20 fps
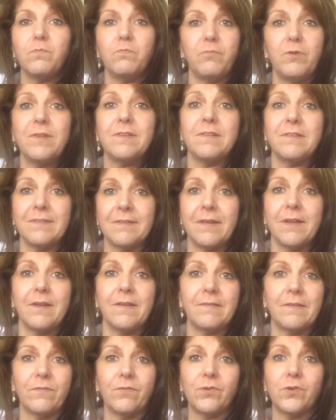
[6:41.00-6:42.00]
Recent
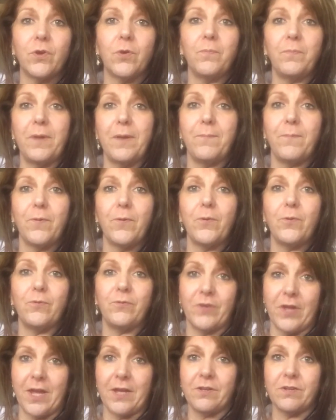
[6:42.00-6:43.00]
studies have shown people who
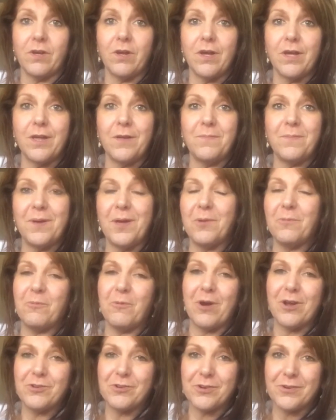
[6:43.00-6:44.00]
take time and
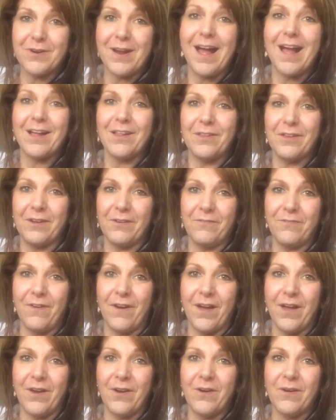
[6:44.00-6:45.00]
watch a crackling
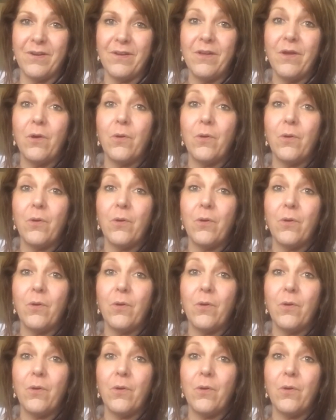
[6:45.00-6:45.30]
fire